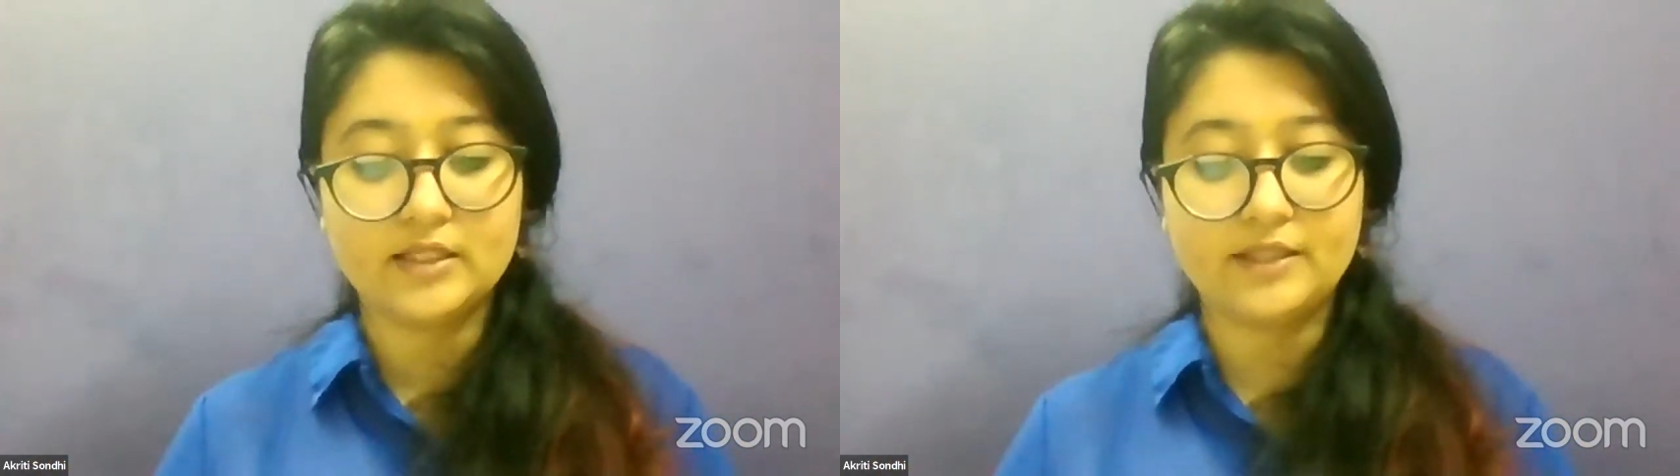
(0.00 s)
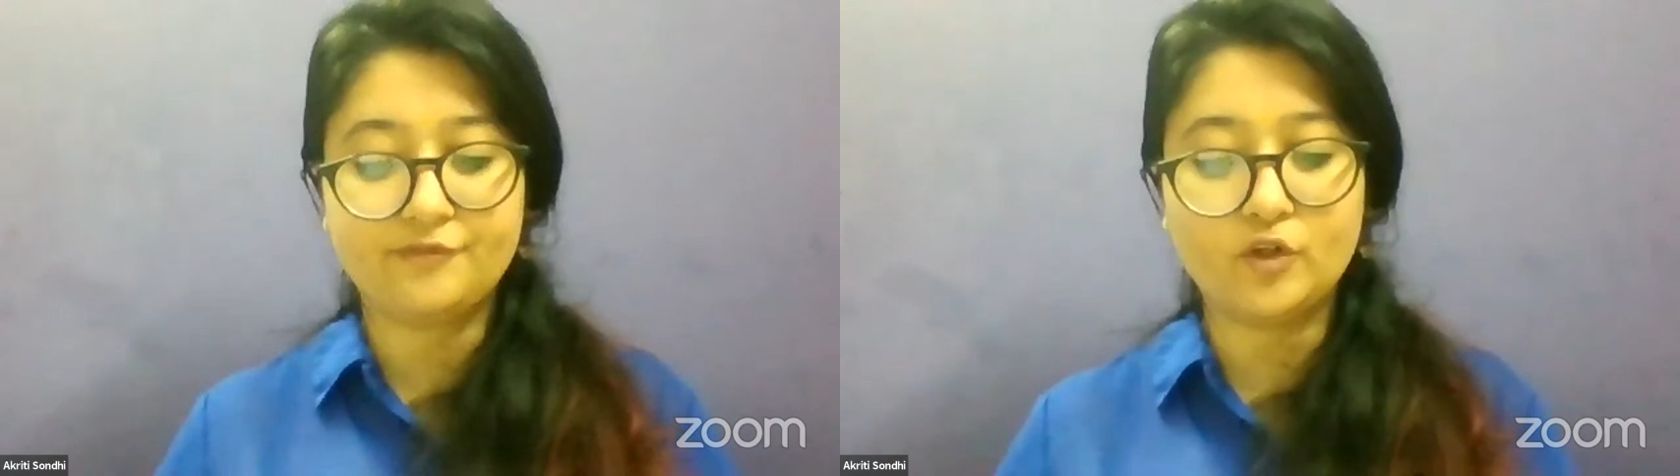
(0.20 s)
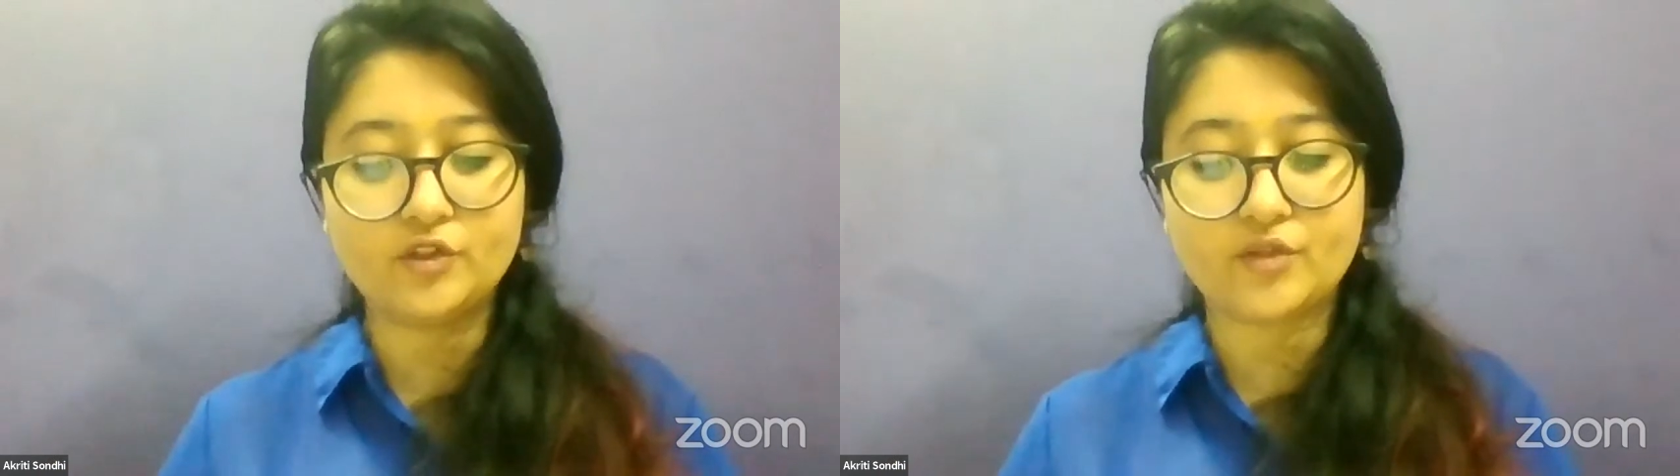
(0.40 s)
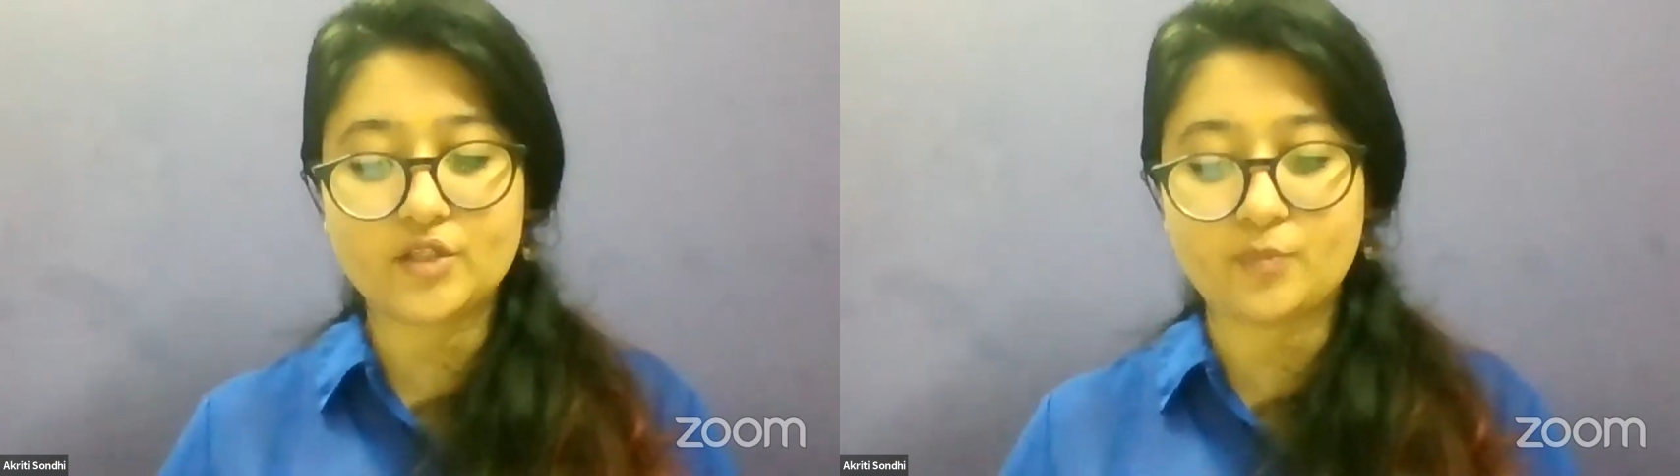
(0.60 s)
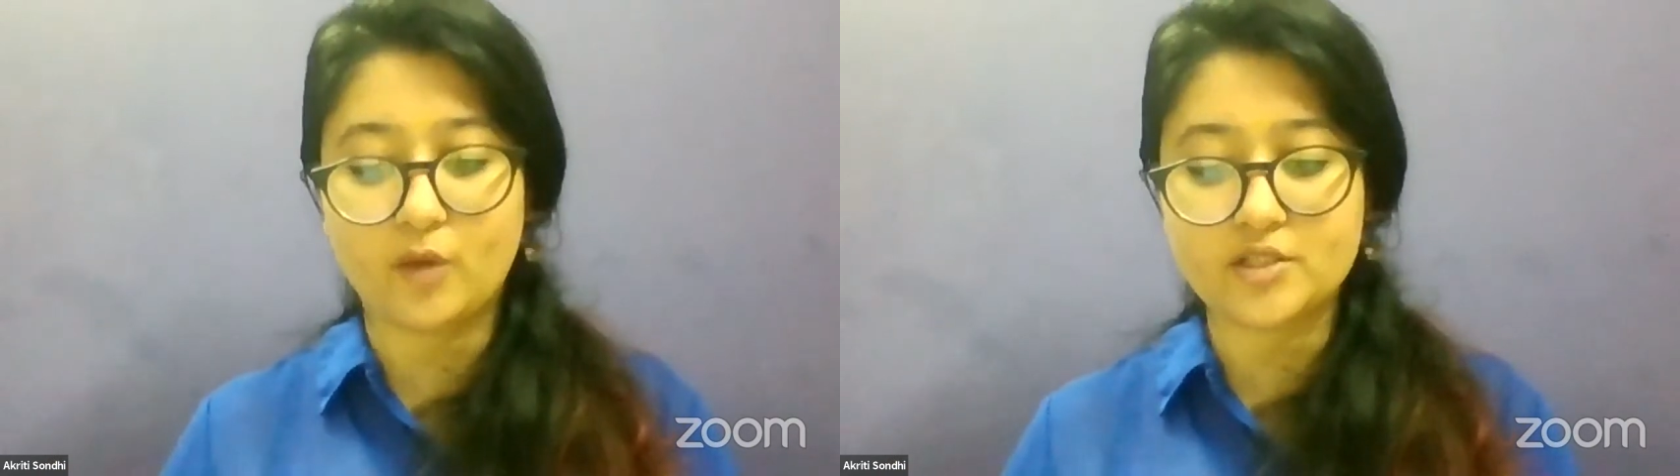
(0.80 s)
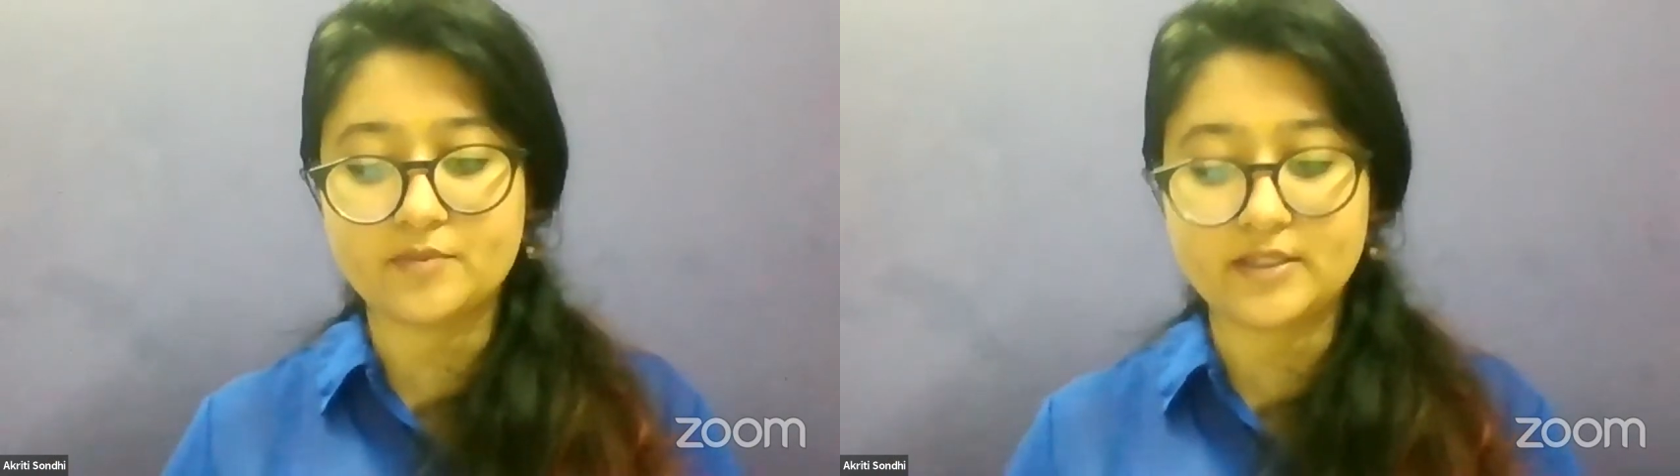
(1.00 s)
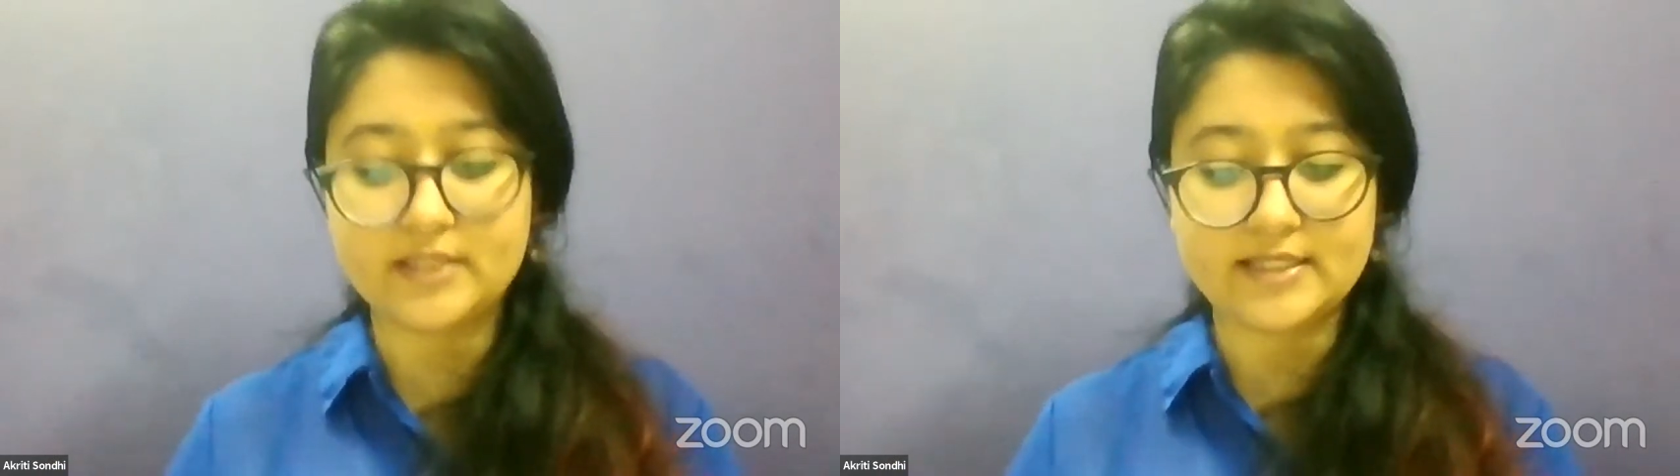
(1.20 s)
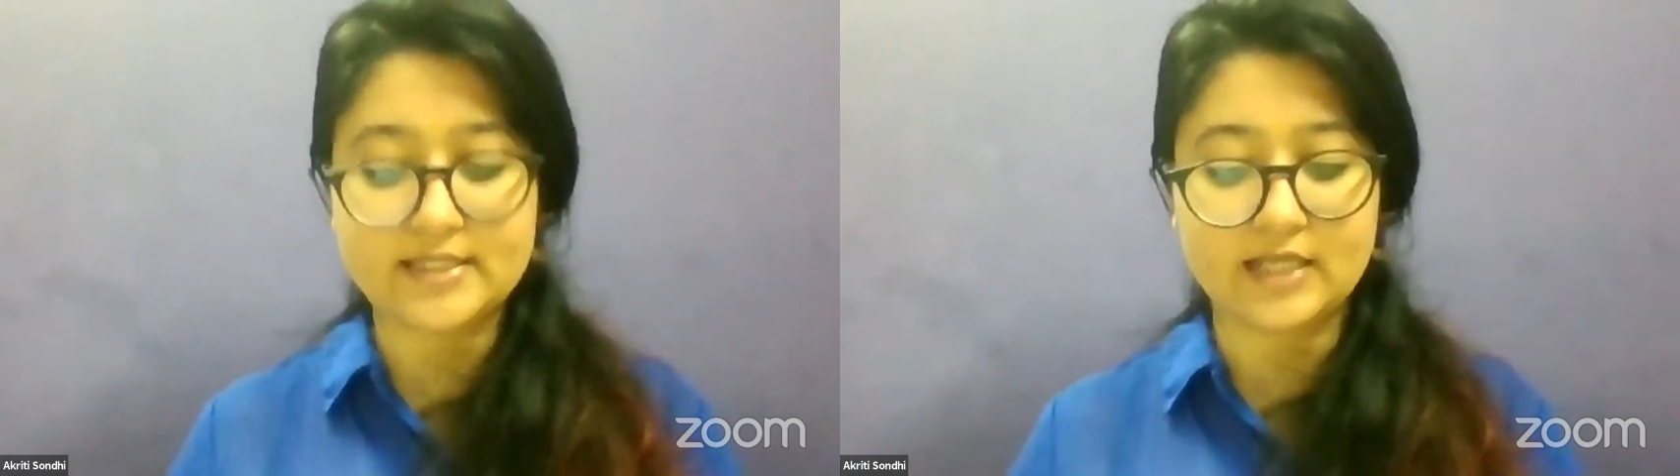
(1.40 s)
The fourth
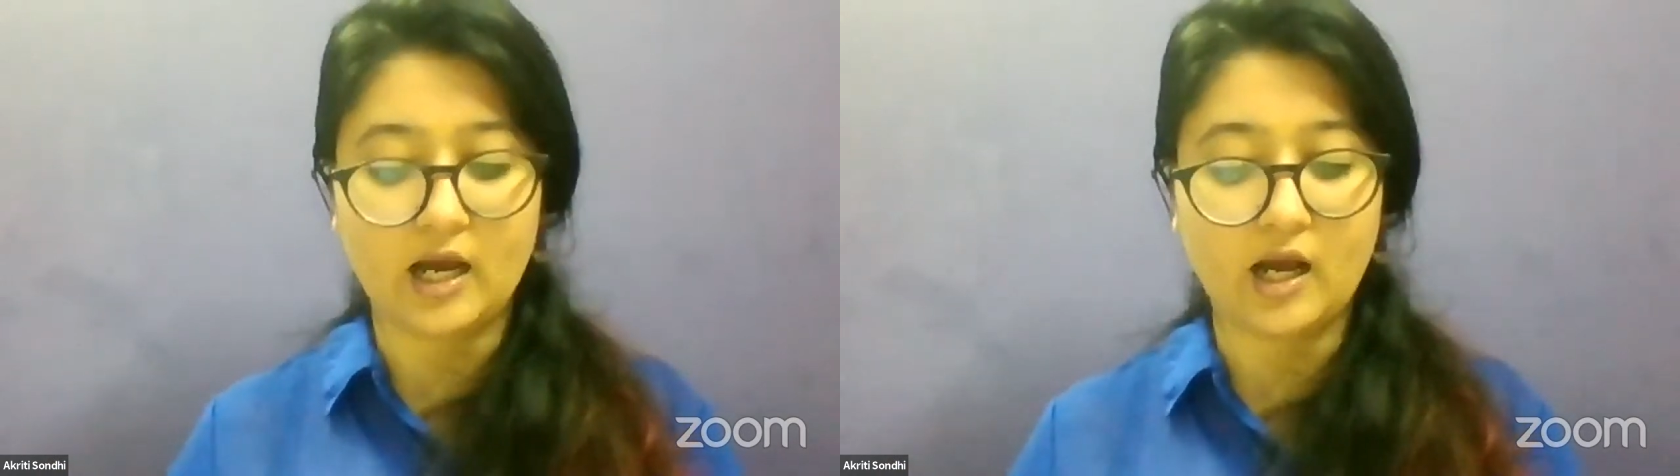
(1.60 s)
responsibility is the